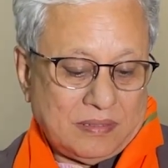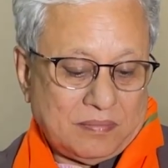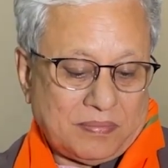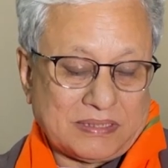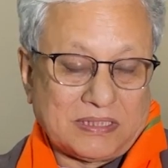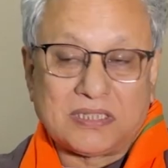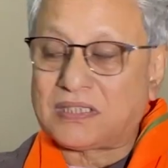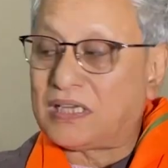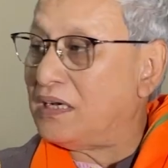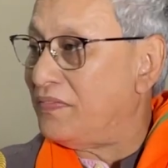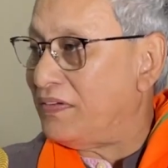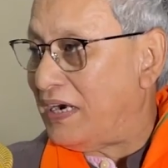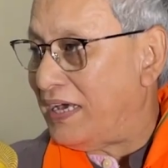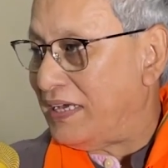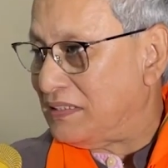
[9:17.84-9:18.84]
But this kind of
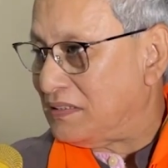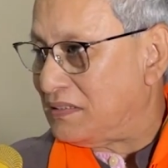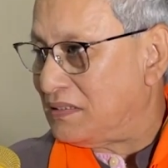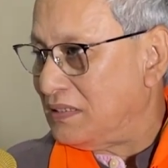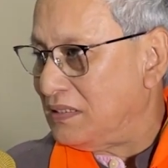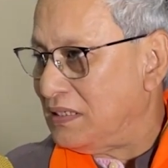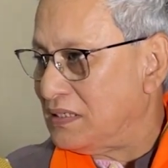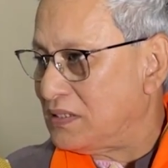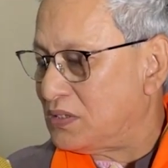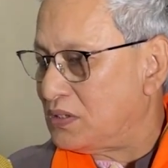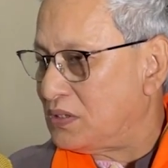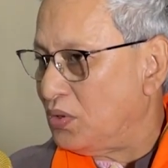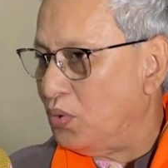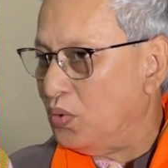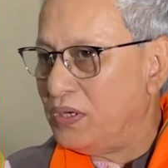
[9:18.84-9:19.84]
alliance is
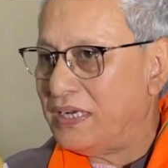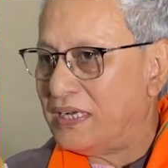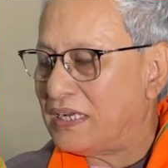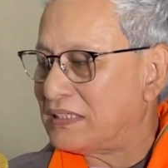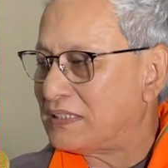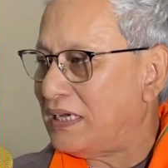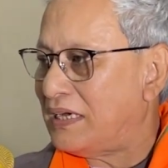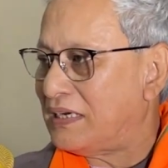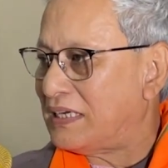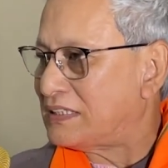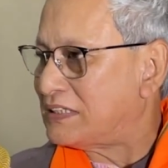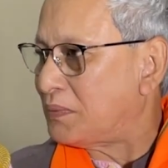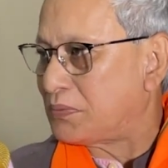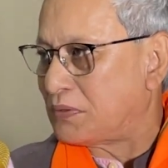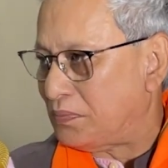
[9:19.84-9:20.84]
wholly
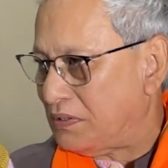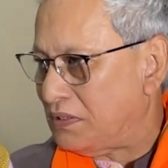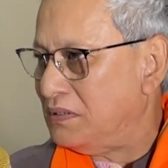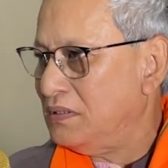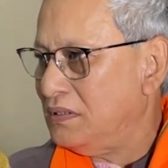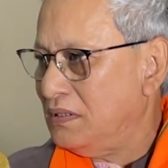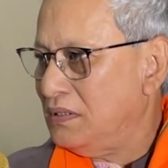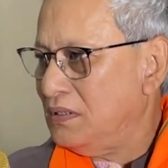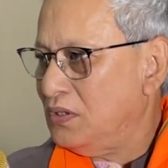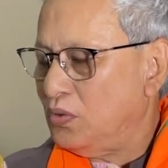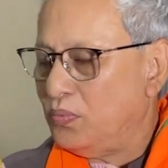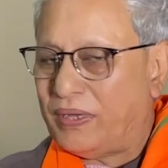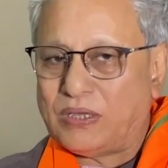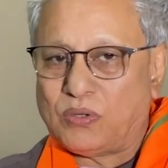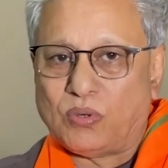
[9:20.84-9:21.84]
unacceptable,
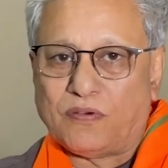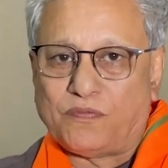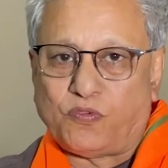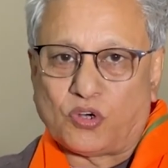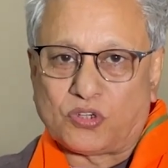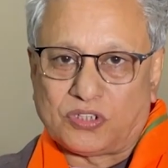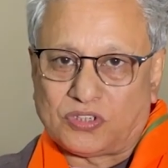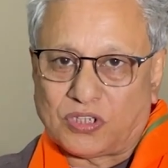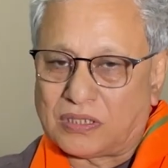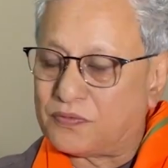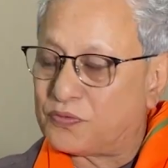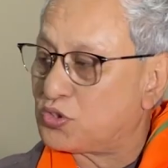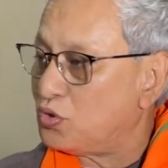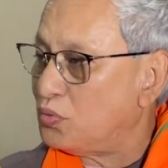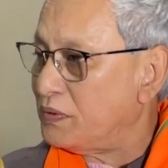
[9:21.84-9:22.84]
where you have fought each other for
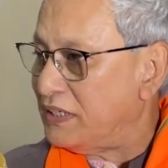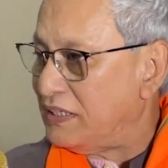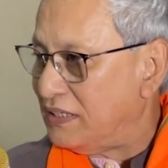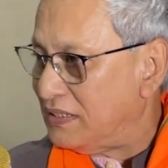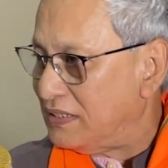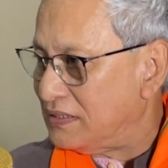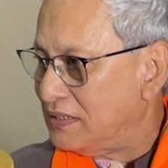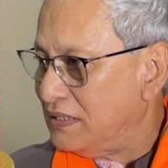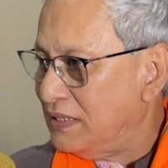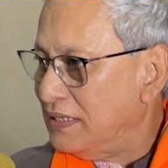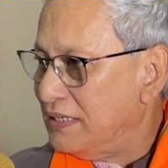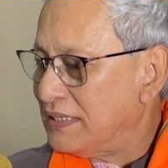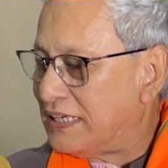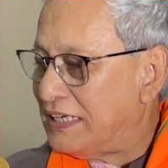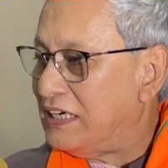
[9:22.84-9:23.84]
so many years,
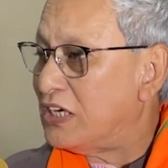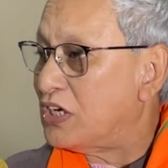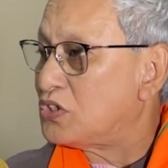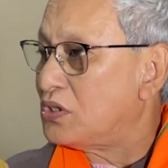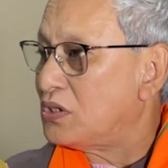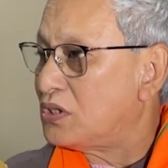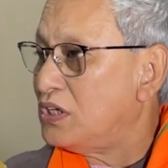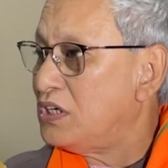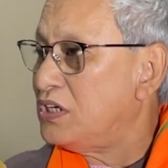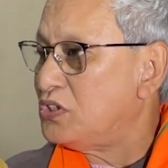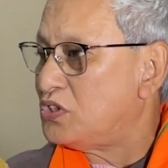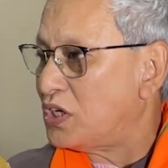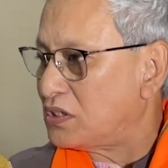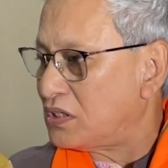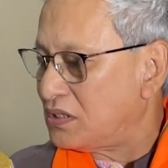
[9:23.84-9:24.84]
killed each
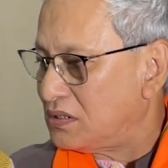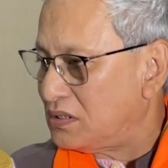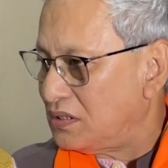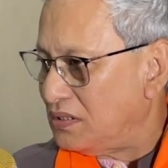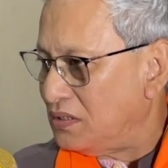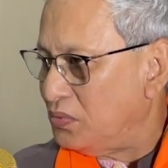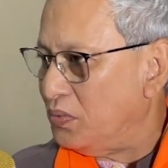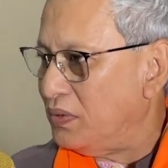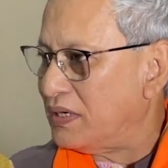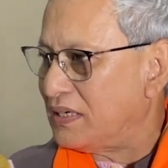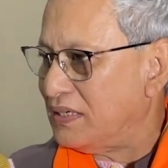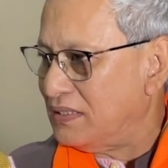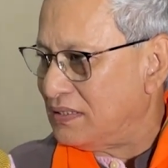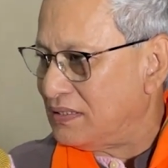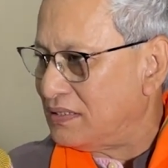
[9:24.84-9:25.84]
other's
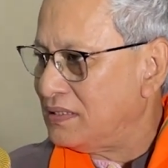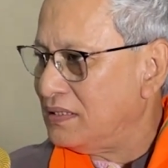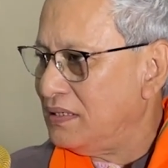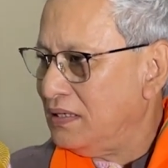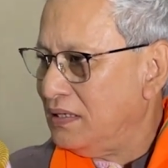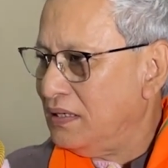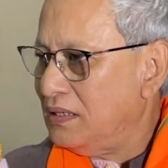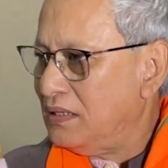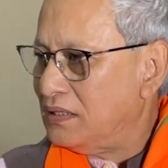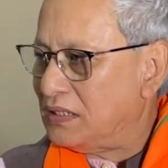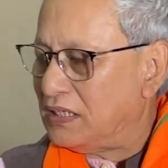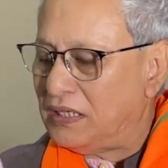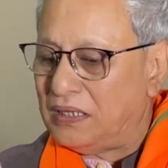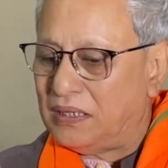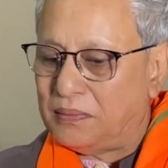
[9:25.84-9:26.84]
workers.
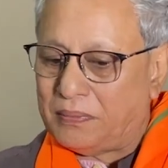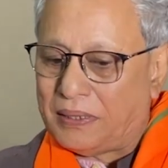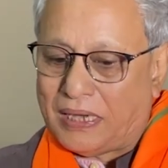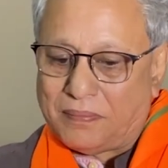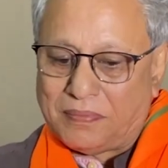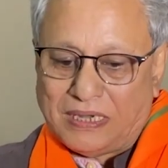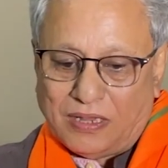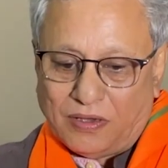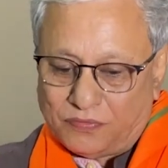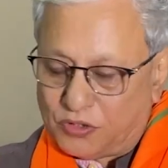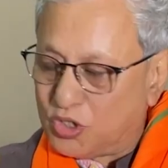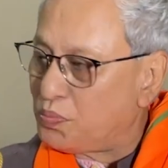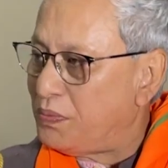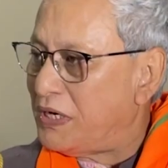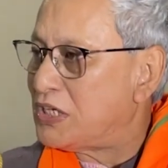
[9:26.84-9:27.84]
The MLA of
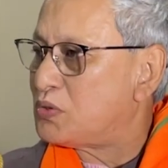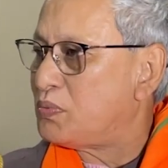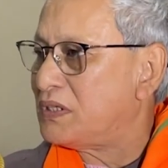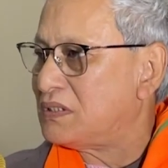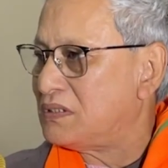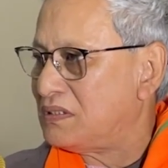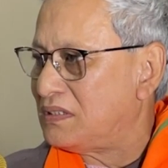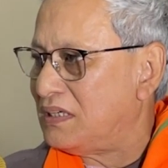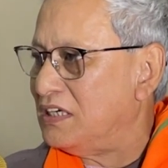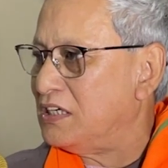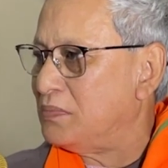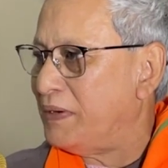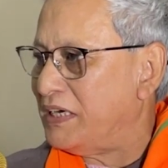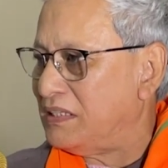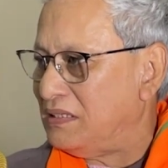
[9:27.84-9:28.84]
this place was killed
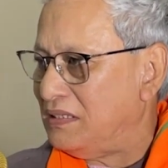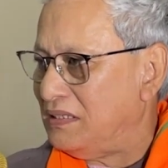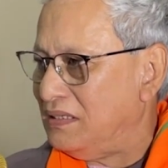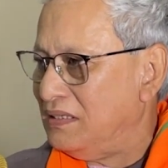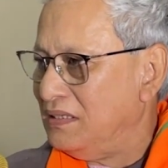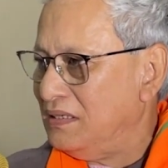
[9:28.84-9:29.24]
by the